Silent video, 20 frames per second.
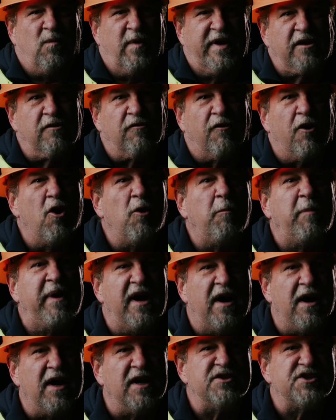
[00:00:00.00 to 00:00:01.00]
we grow
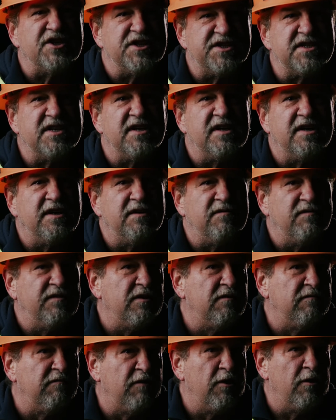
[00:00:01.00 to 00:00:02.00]
beyond just the, the
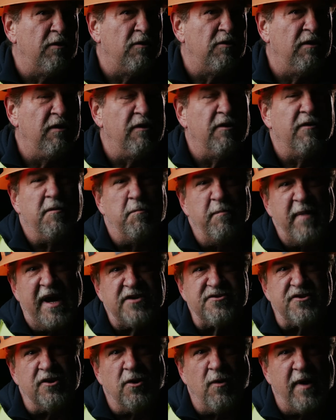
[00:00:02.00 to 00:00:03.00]
rural or the
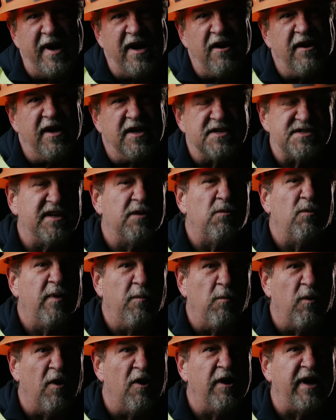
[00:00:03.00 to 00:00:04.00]
metro areas that we
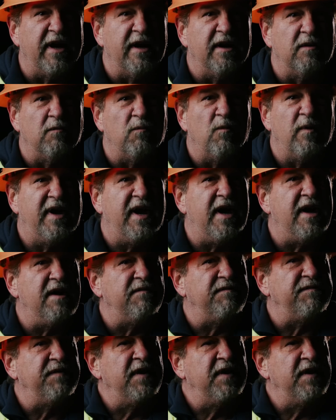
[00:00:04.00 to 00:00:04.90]
work in. We have